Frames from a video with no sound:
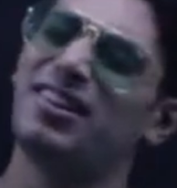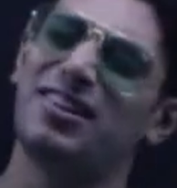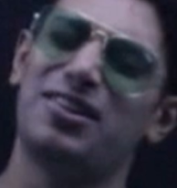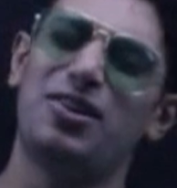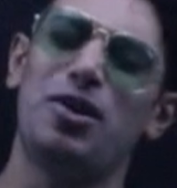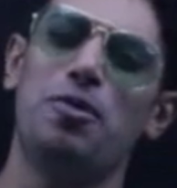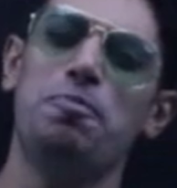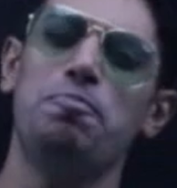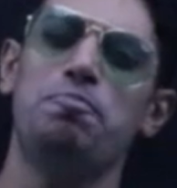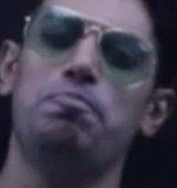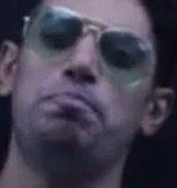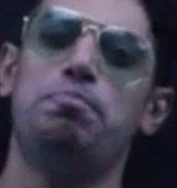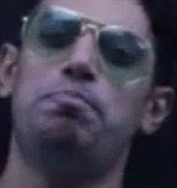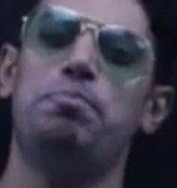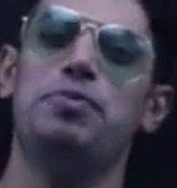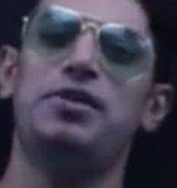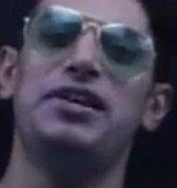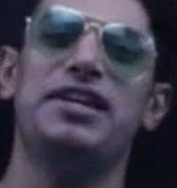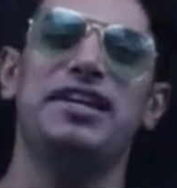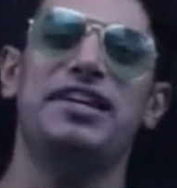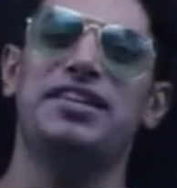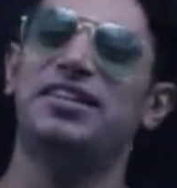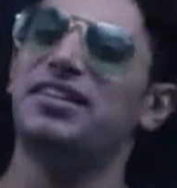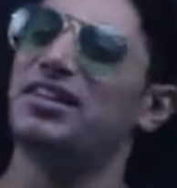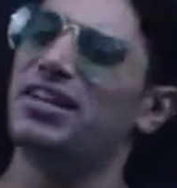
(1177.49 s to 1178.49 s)

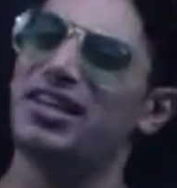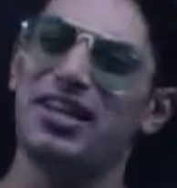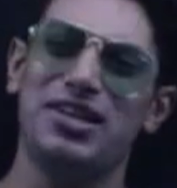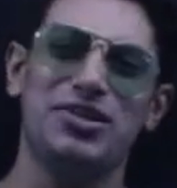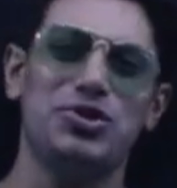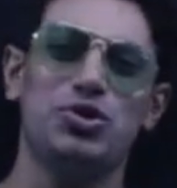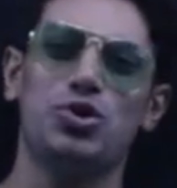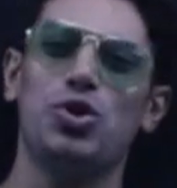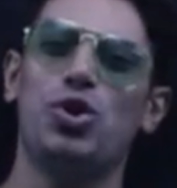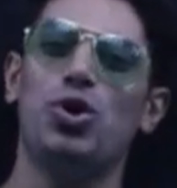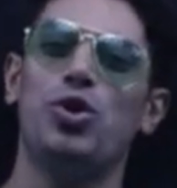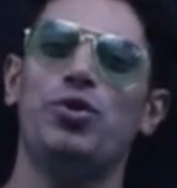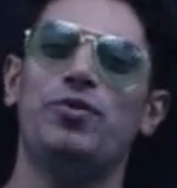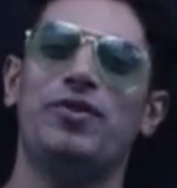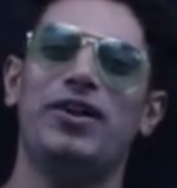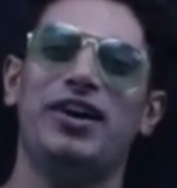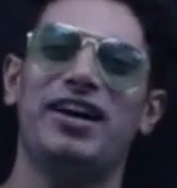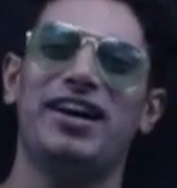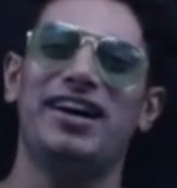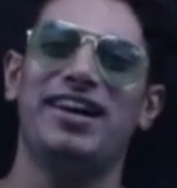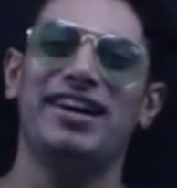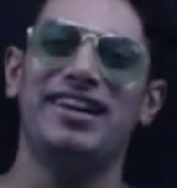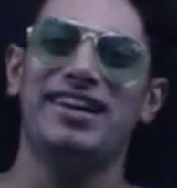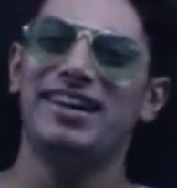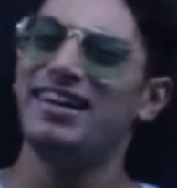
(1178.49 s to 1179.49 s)
Complete. It's
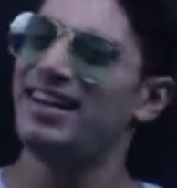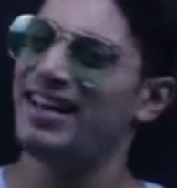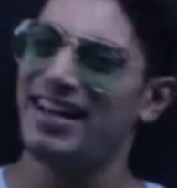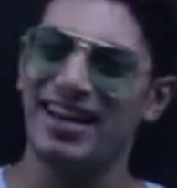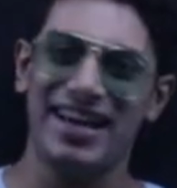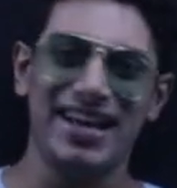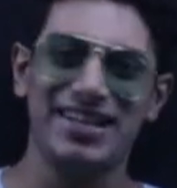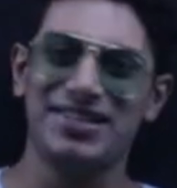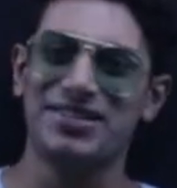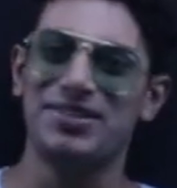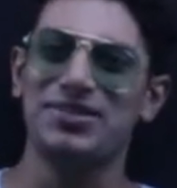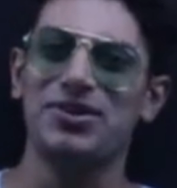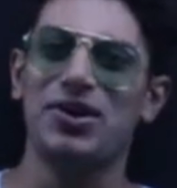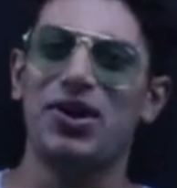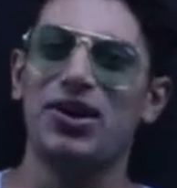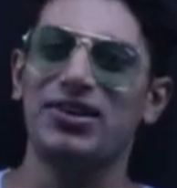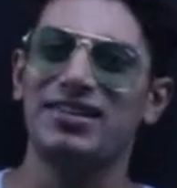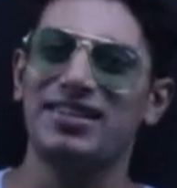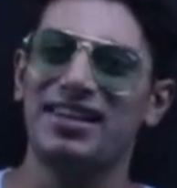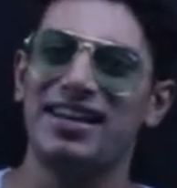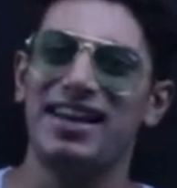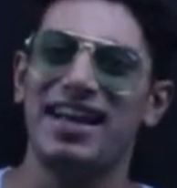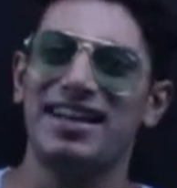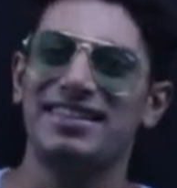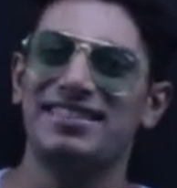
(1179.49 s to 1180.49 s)
over. It's
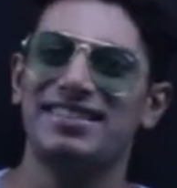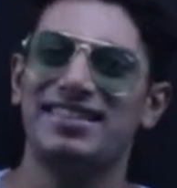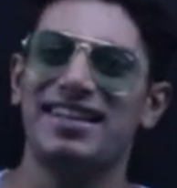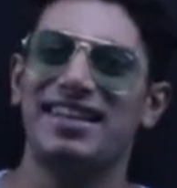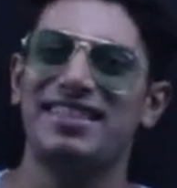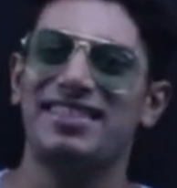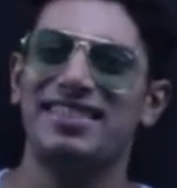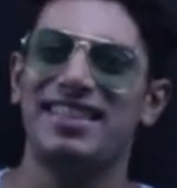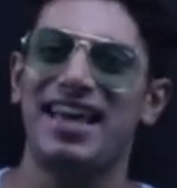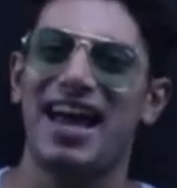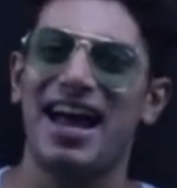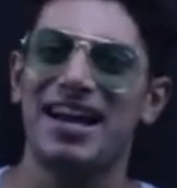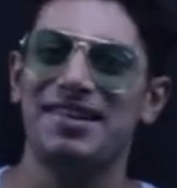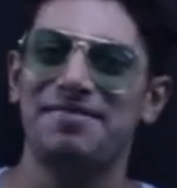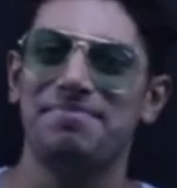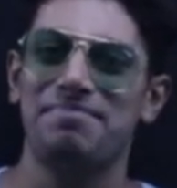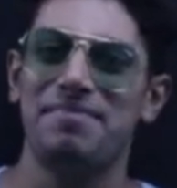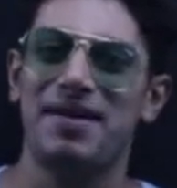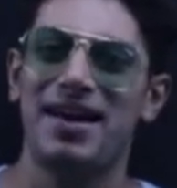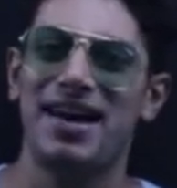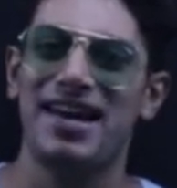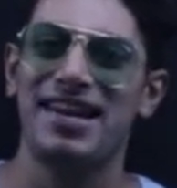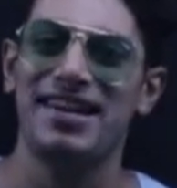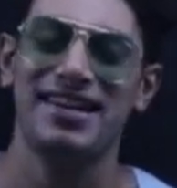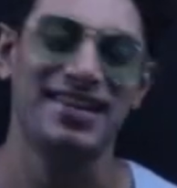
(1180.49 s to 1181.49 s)
not less than that,
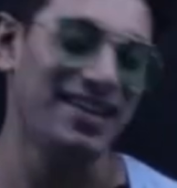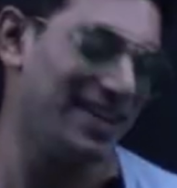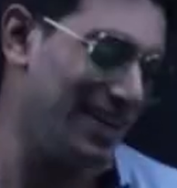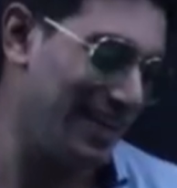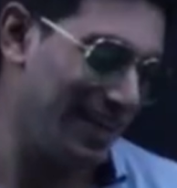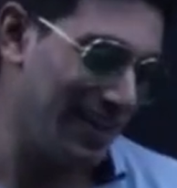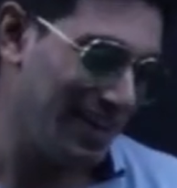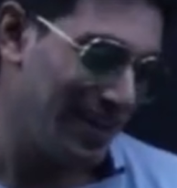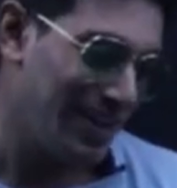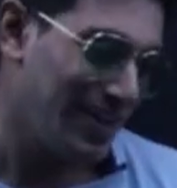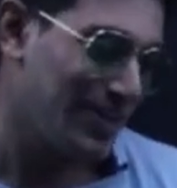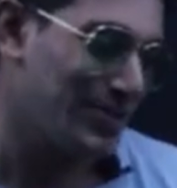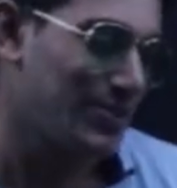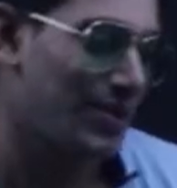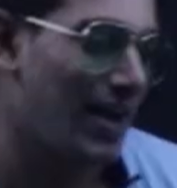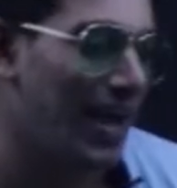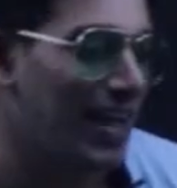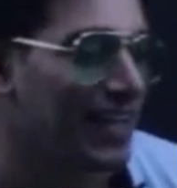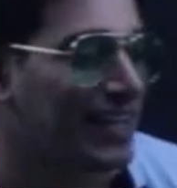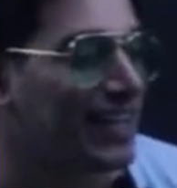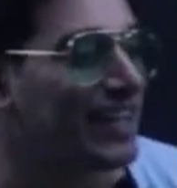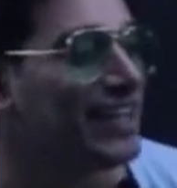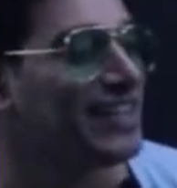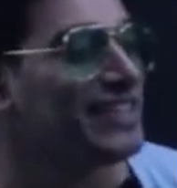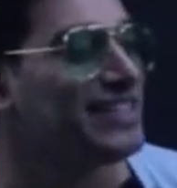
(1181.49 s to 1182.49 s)
man. So
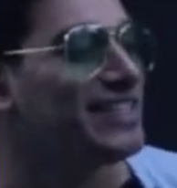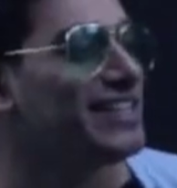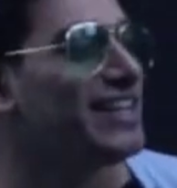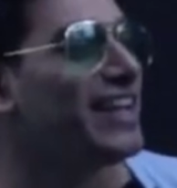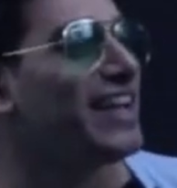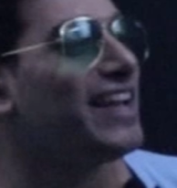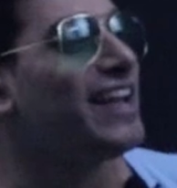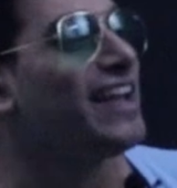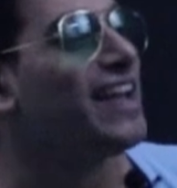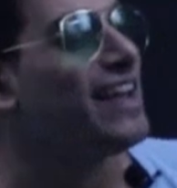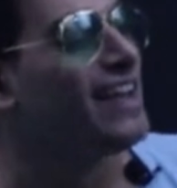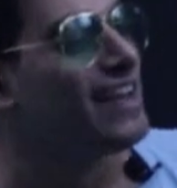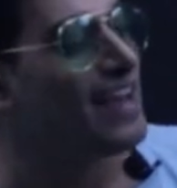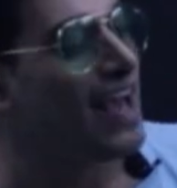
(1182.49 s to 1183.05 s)
I can say